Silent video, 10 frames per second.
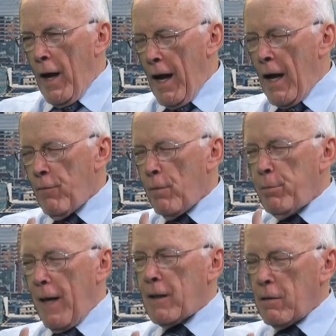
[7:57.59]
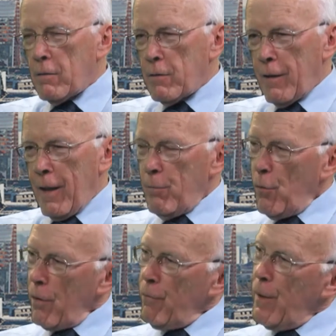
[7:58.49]
have a battle to get
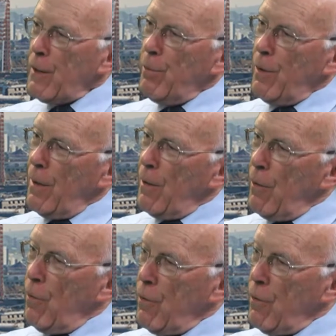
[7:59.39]
more investment into the North